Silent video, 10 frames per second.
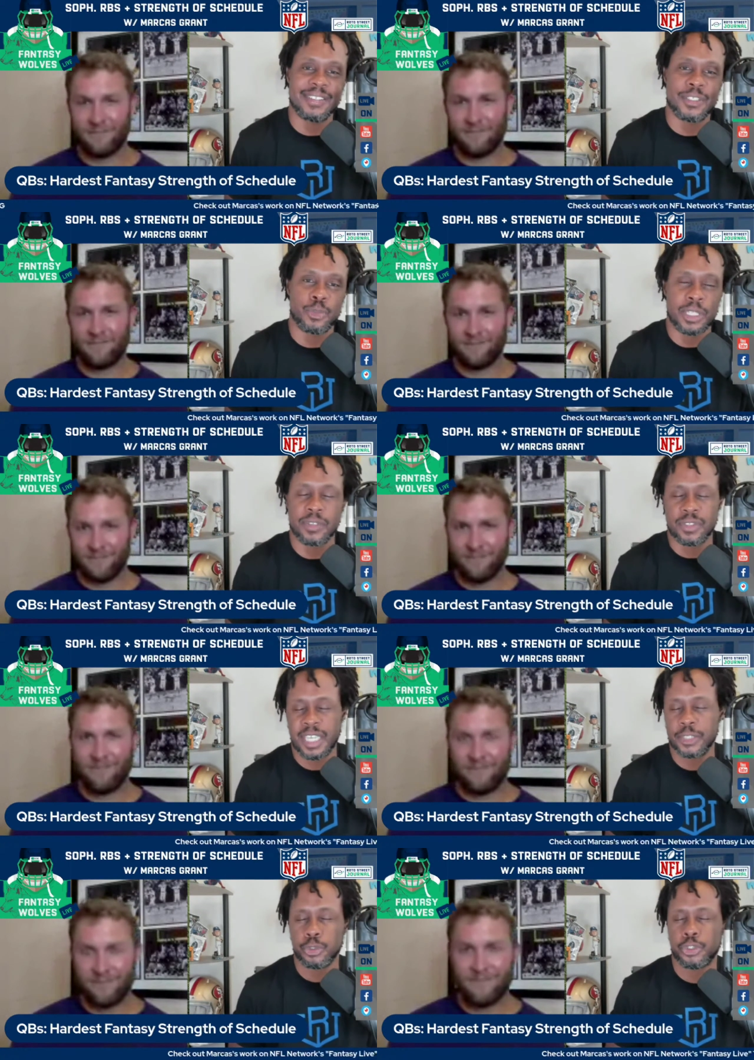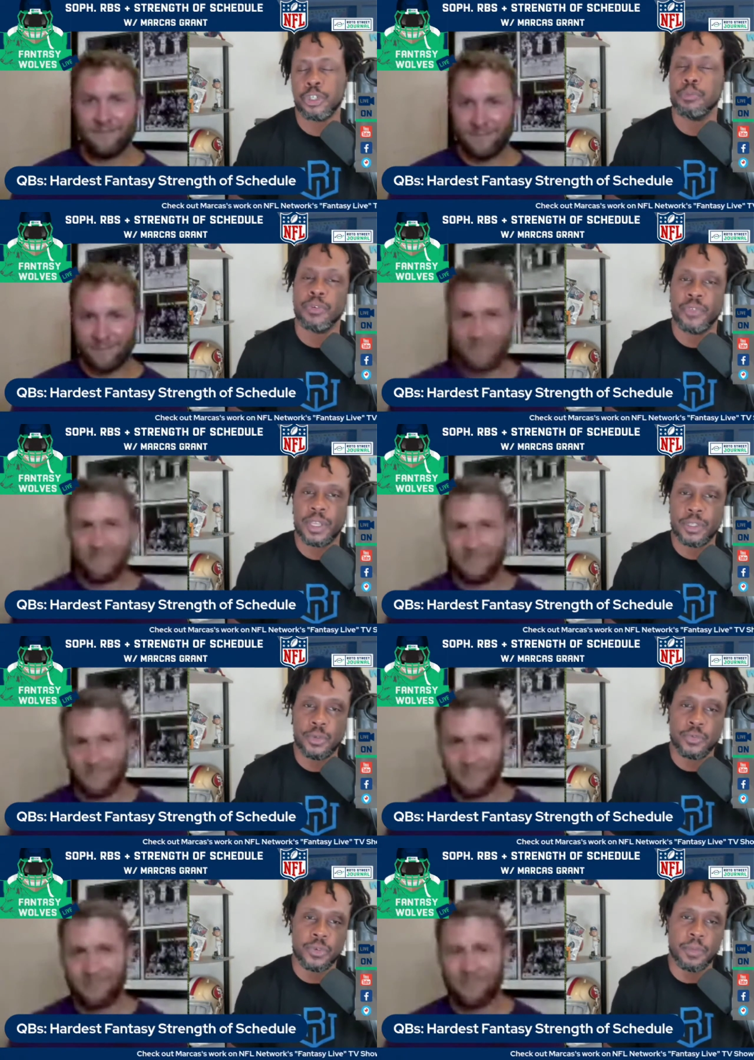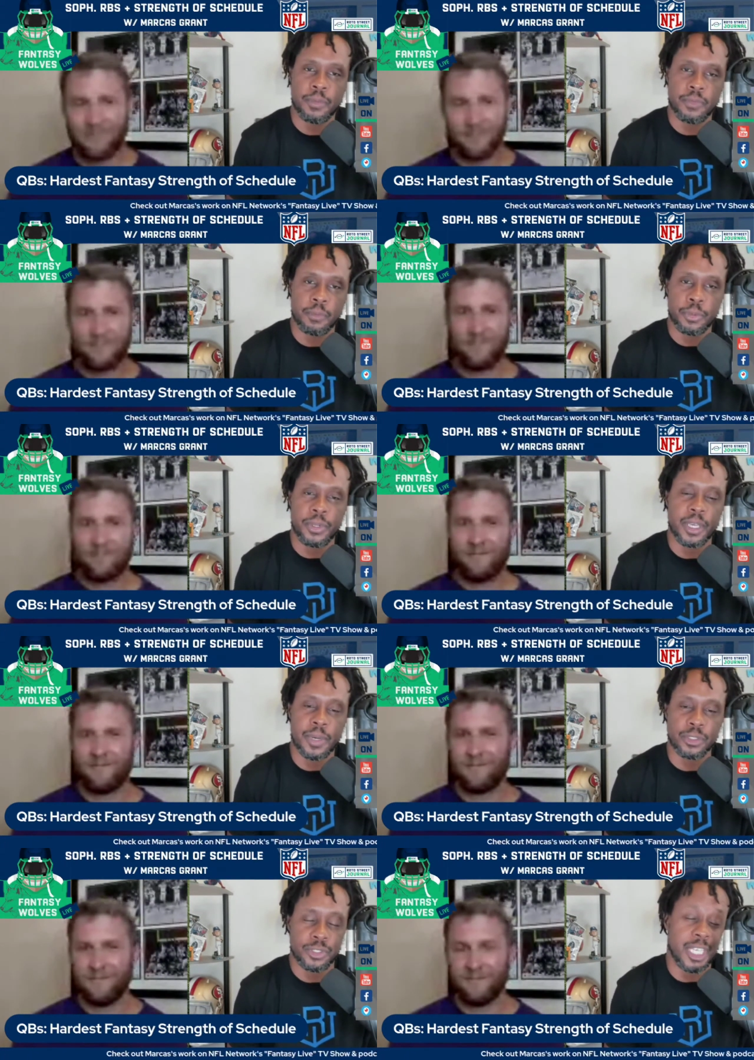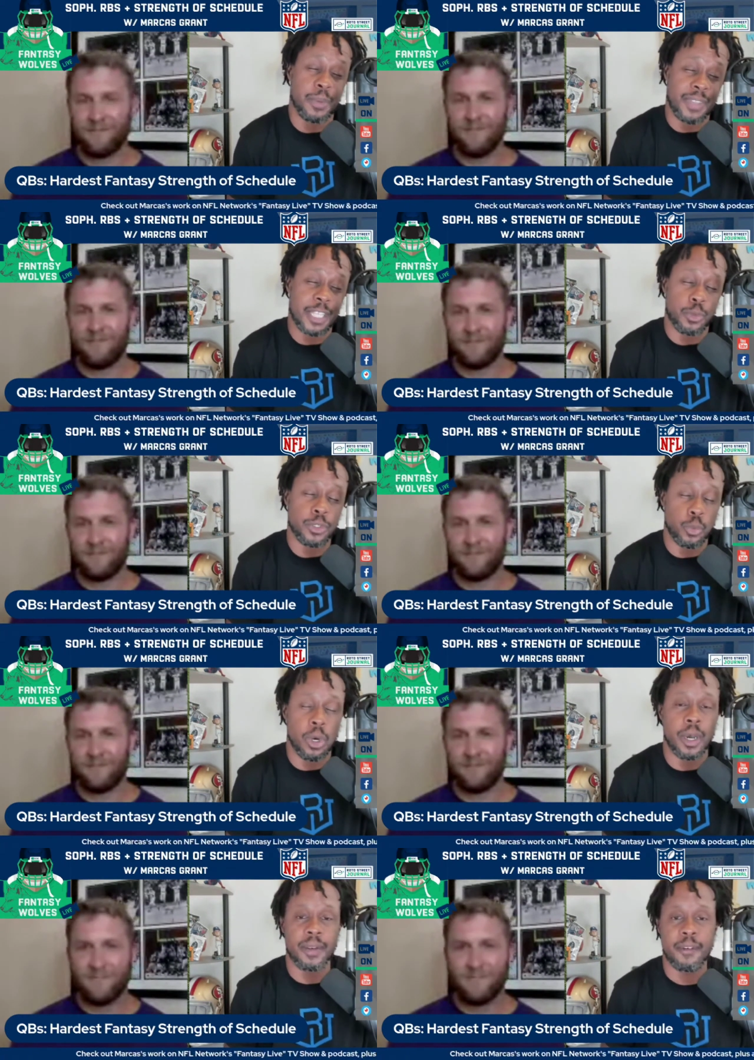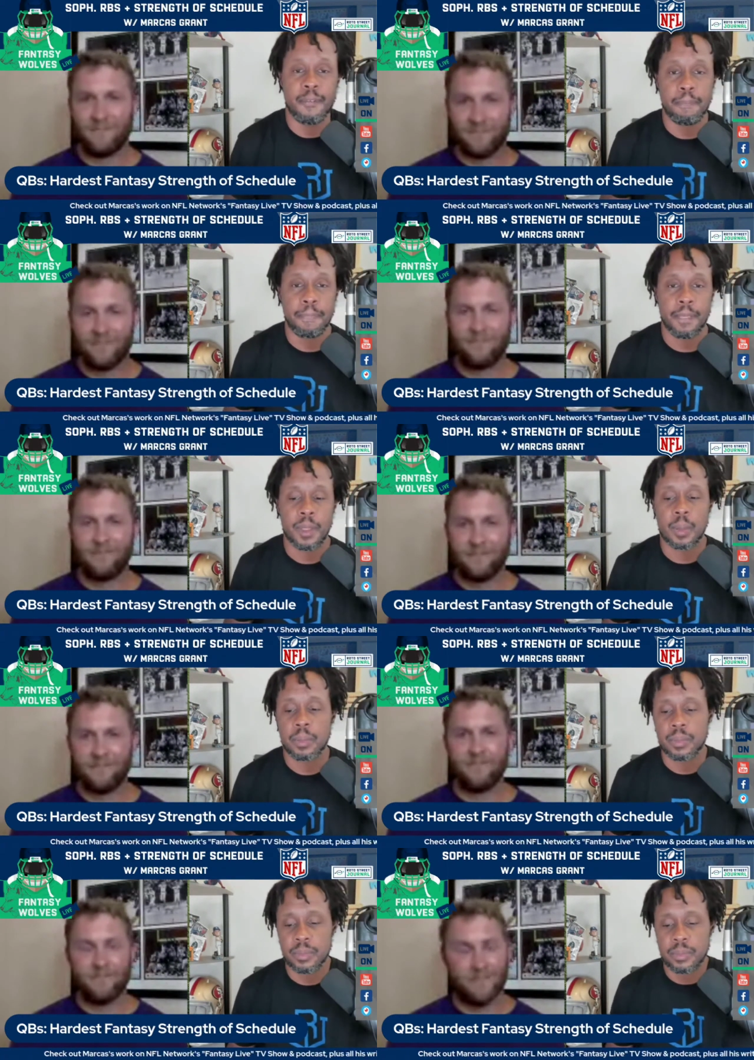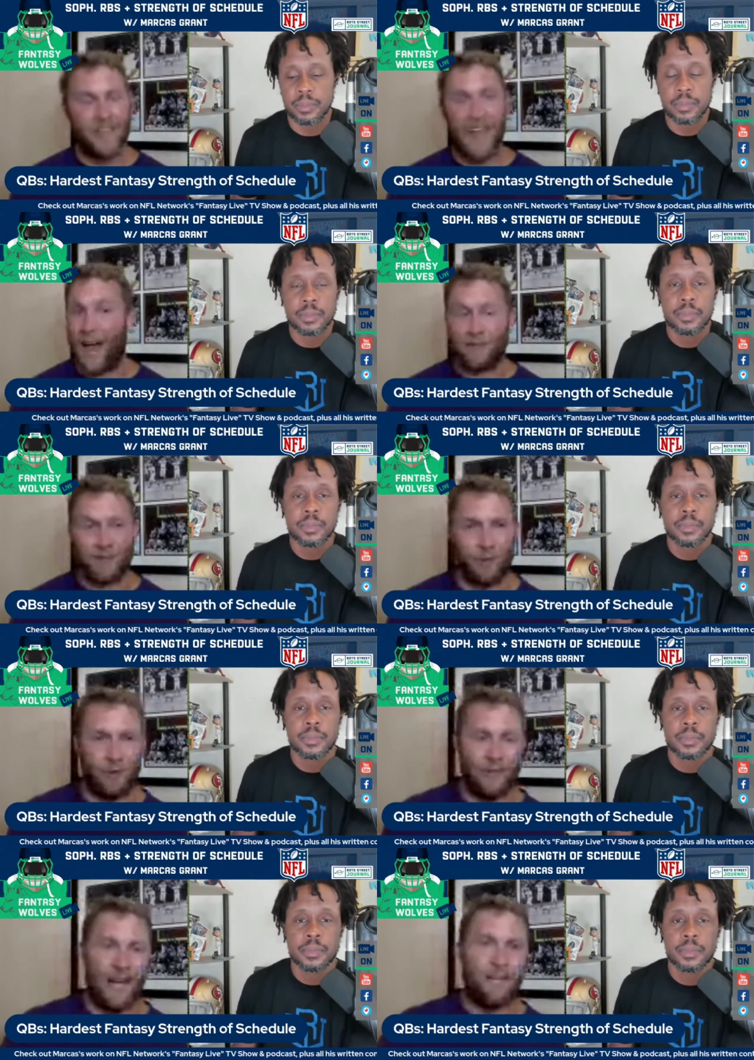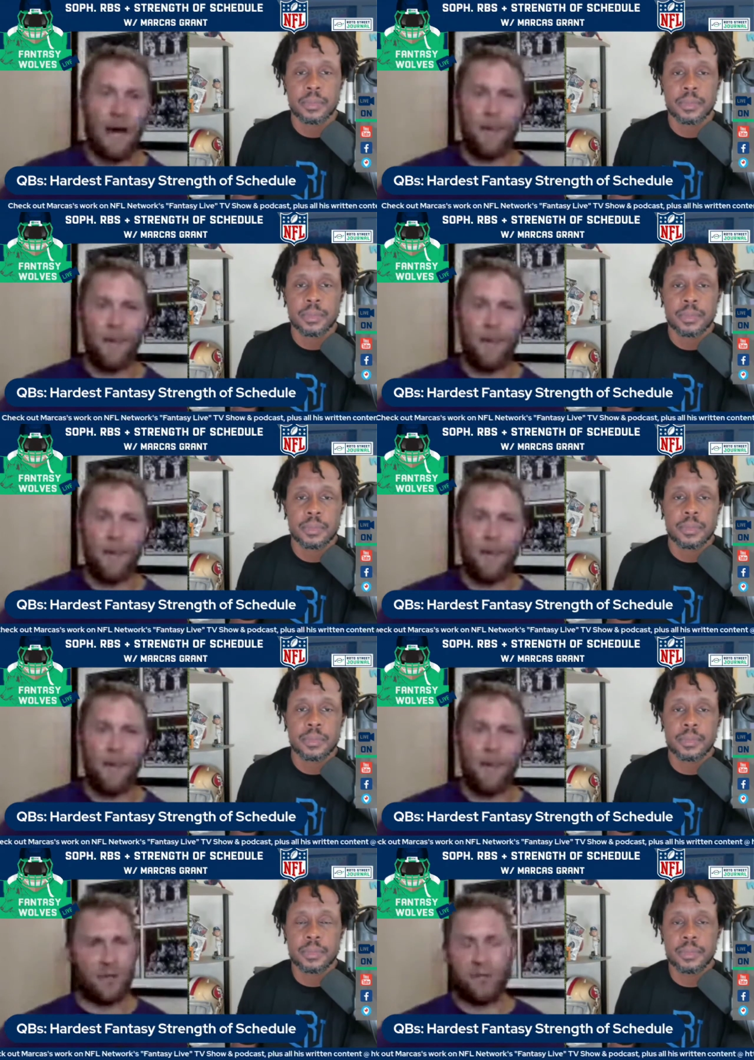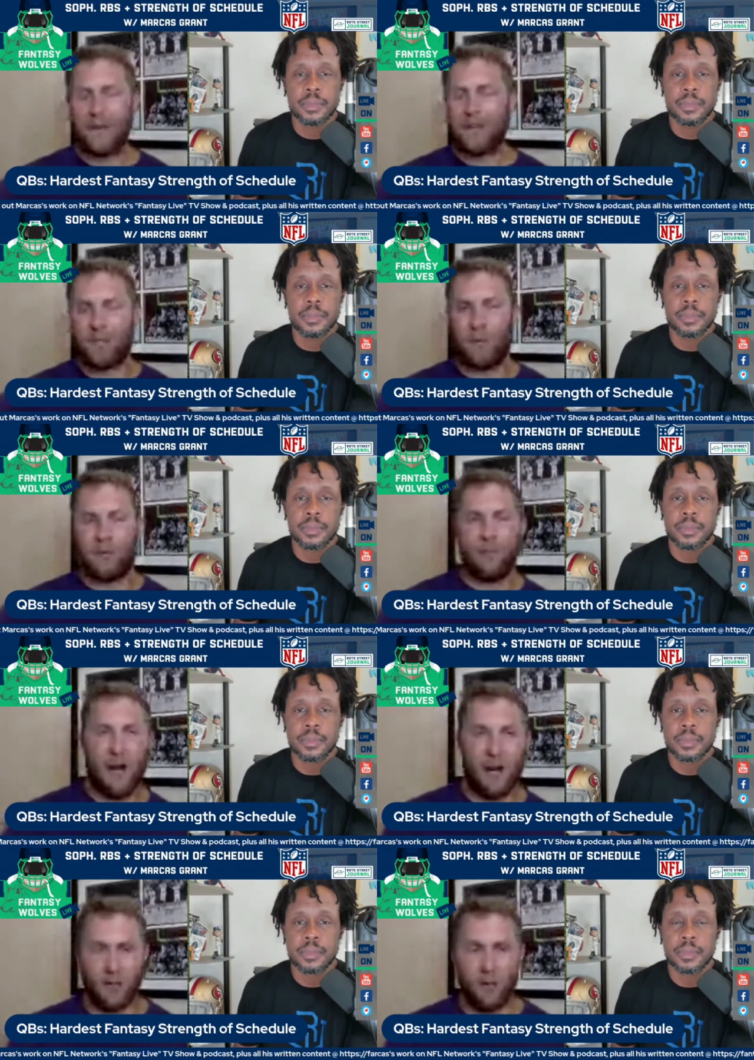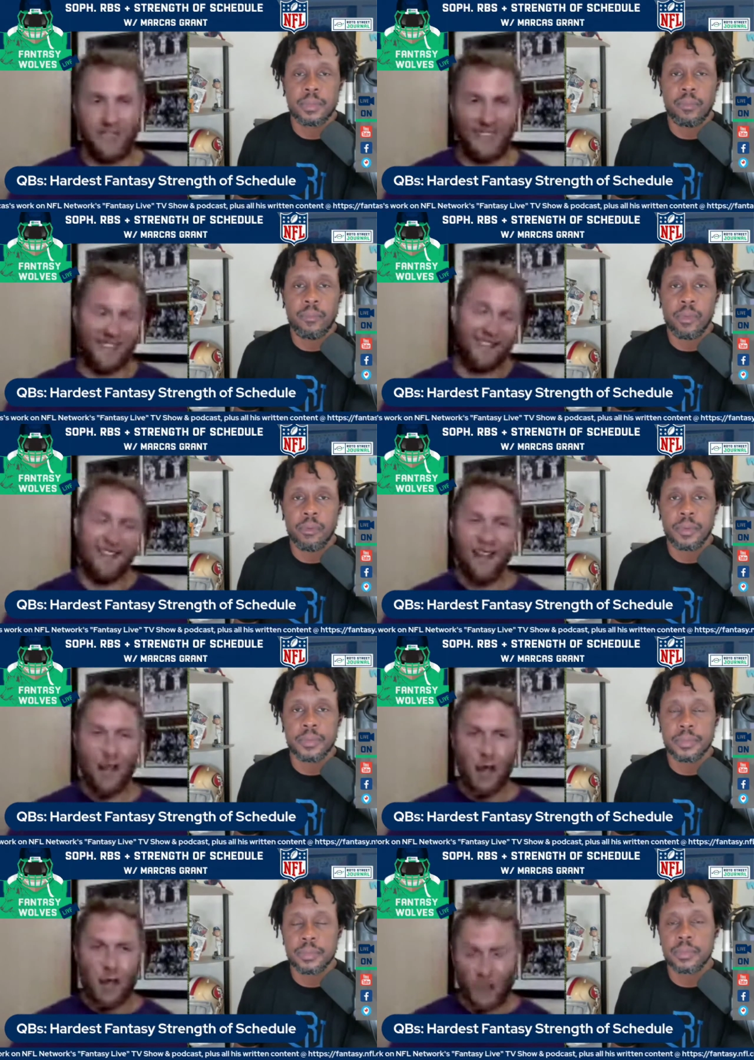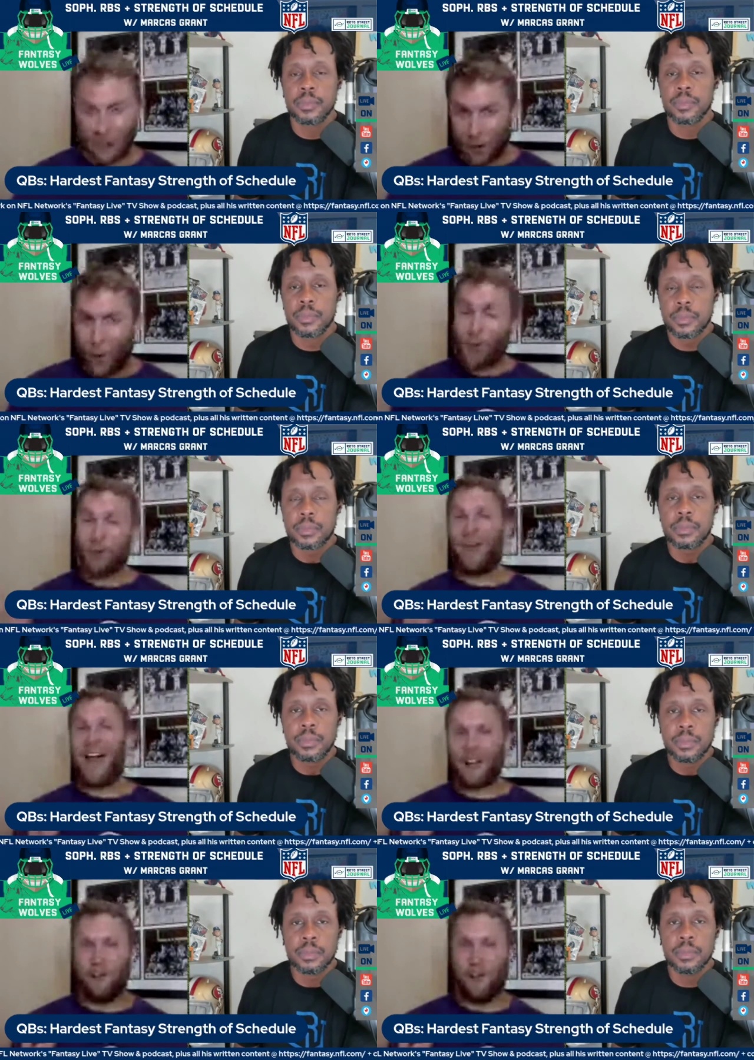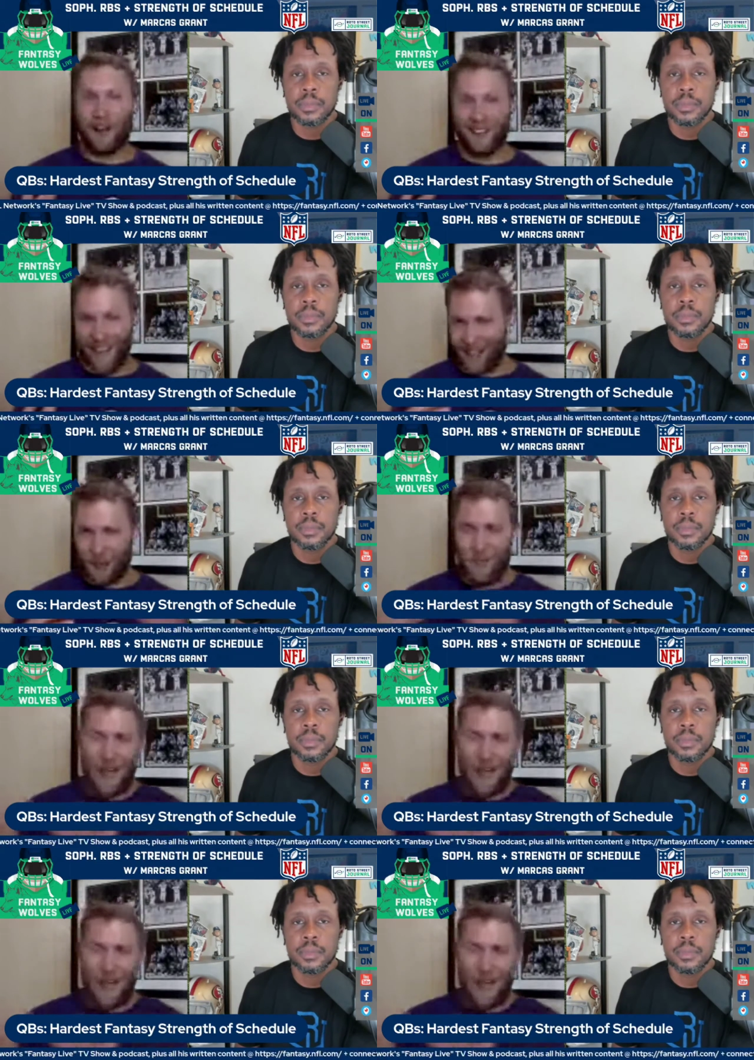Speaker 1: strength of schedule shouldn't prevent you from putting him on your team if that's what you want.
Speaker 2: Yeah, absolutely. I'm 100% with you, especially with Lamar too. It's like it's a quarterback, but as you